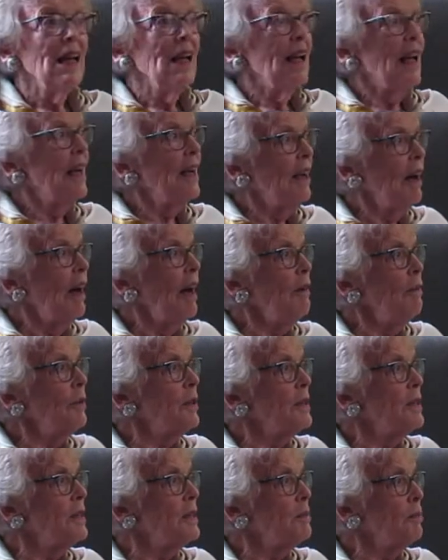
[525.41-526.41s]
and I
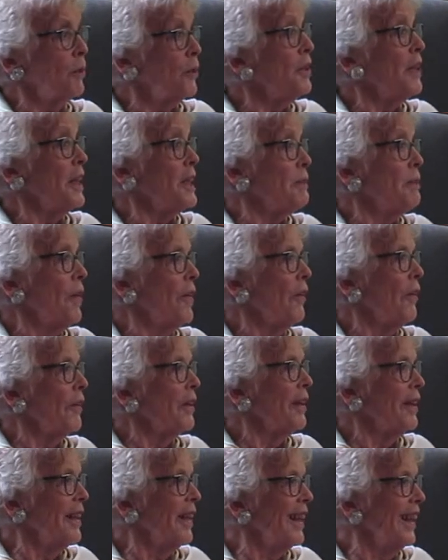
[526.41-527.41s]
was Bernadette's mother.
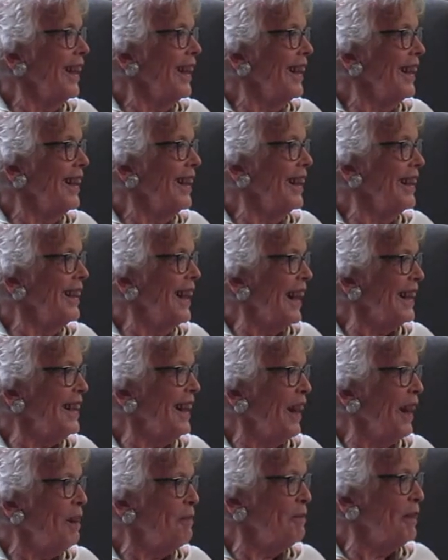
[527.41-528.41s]
That's
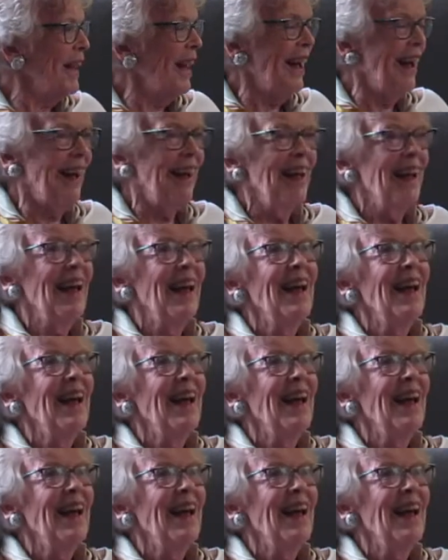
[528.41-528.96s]
how, yeah.